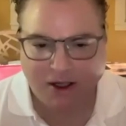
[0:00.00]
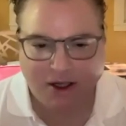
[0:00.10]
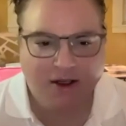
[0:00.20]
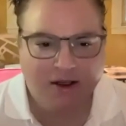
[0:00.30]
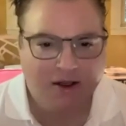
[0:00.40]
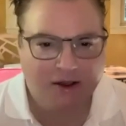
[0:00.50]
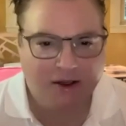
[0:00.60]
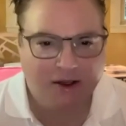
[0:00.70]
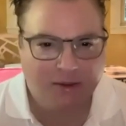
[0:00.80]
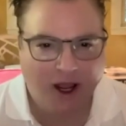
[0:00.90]
the
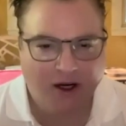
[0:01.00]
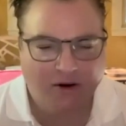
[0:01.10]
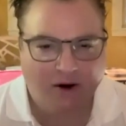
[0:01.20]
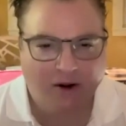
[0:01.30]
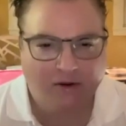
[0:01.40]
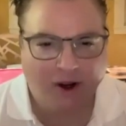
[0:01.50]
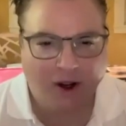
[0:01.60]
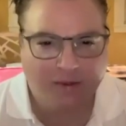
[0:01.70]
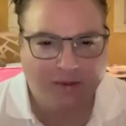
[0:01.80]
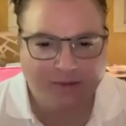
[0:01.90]
matter of
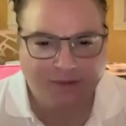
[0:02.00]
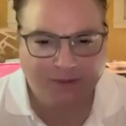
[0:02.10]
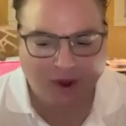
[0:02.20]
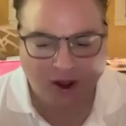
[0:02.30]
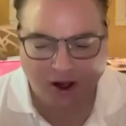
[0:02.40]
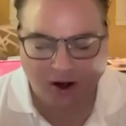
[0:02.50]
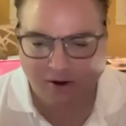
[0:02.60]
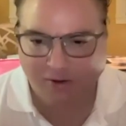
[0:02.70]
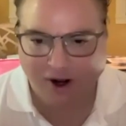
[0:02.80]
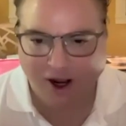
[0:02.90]
um, you
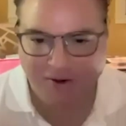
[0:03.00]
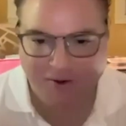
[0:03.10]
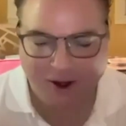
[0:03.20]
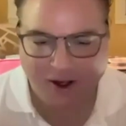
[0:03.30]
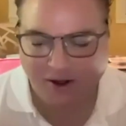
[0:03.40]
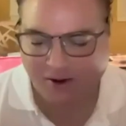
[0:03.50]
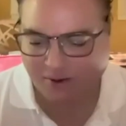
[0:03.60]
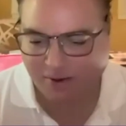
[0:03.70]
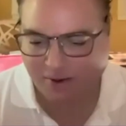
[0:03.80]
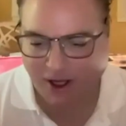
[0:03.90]
know the flavor of the
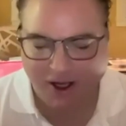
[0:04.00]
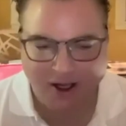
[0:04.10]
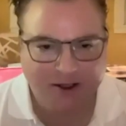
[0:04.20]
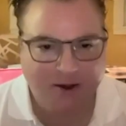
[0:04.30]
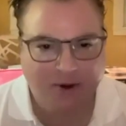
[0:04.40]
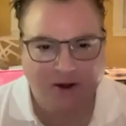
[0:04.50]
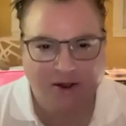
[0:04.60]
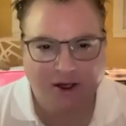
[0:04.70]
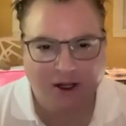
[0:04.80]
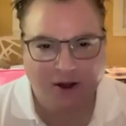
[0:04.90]
year,
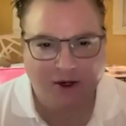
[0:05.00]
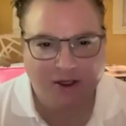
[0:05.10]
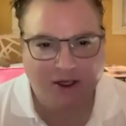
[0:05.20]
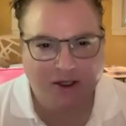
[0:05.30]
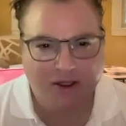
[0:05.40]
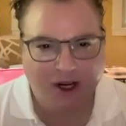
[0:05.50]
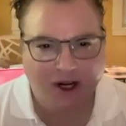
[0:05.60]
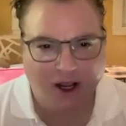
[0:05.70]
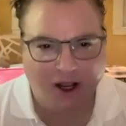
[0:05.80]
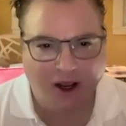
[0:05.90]
supposedly, which is
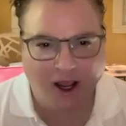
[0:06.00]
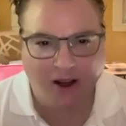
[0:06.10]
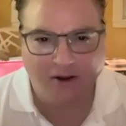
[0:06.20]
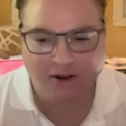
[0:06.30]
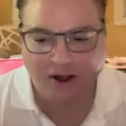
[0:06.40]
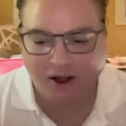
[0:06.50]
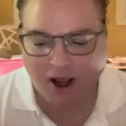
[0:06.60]
Gen AI and